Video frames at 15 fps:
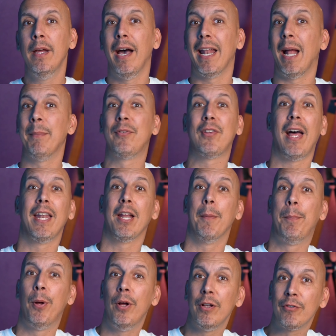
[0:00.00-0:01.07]
And I'm signing a
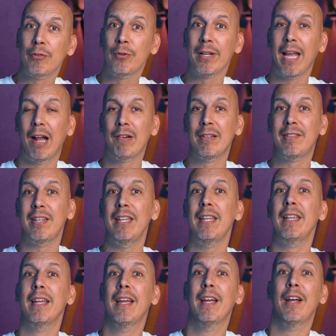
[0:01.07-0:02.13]
personal
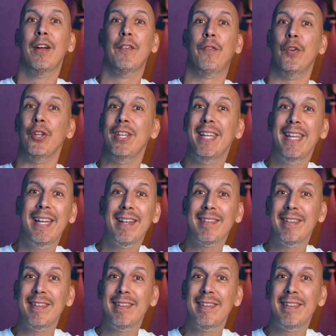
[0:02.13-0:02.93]
guarantee for years